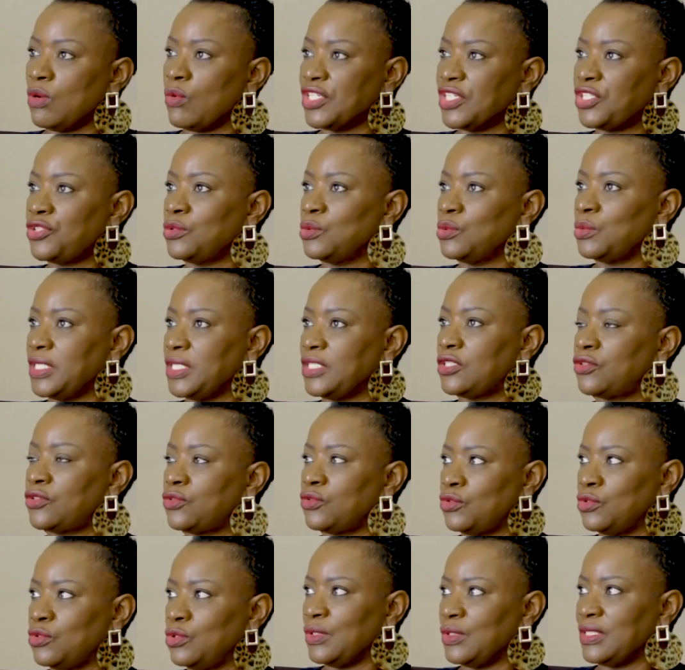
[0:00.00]
what you went
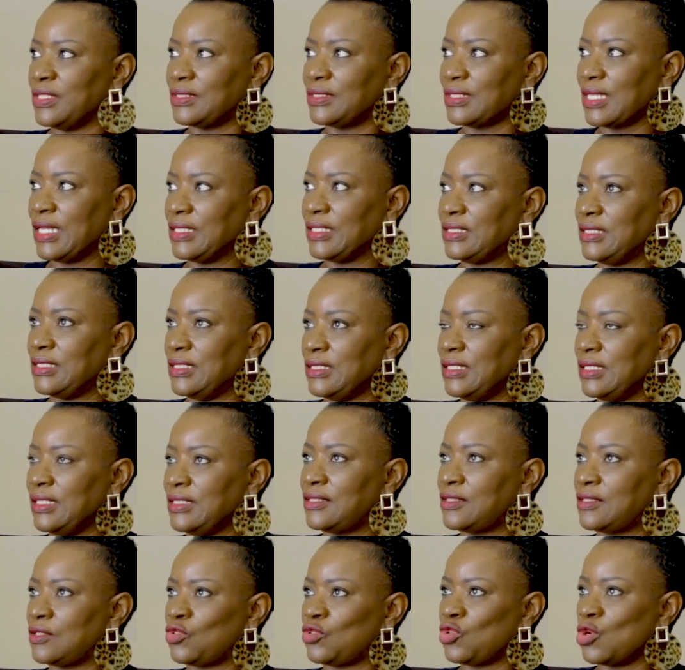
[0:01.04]
through was actually,
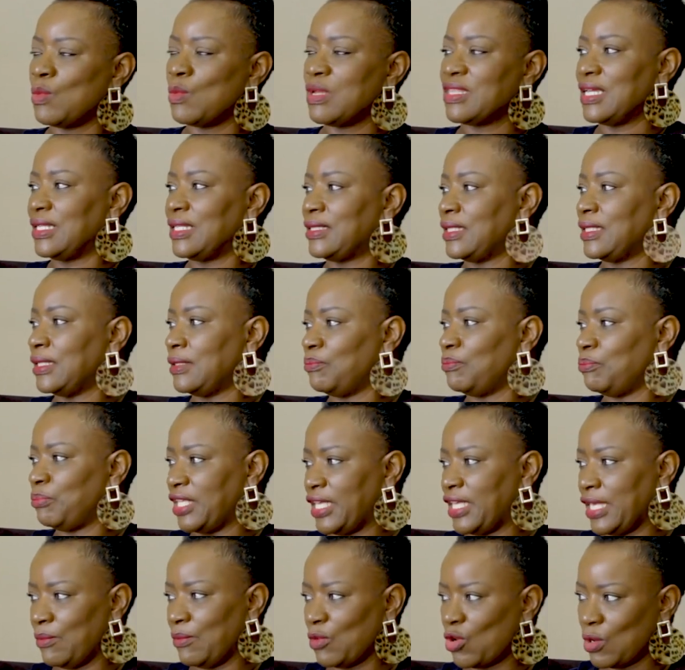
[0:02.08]
it's trauma that then
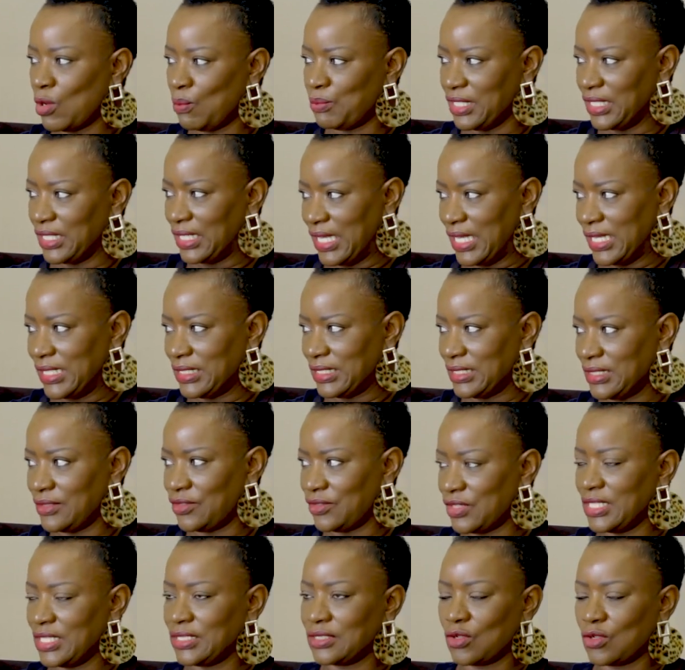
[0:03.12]
became complicated,
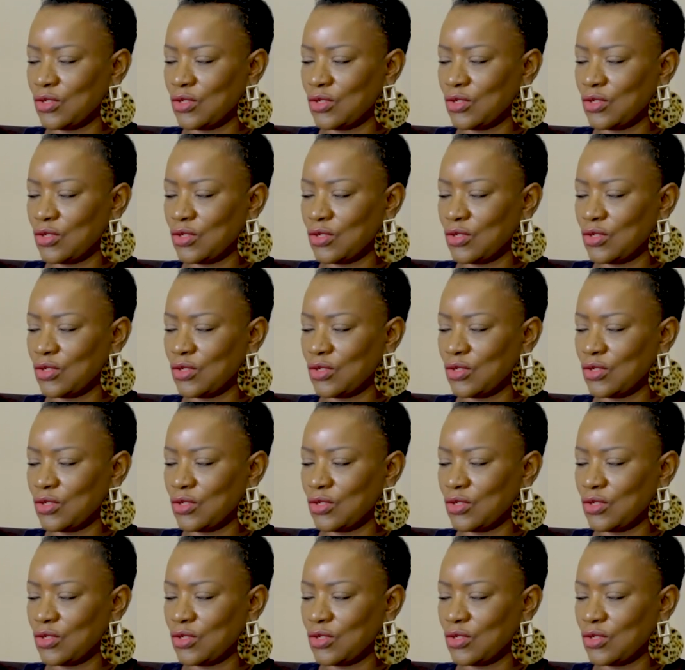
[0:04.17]
right?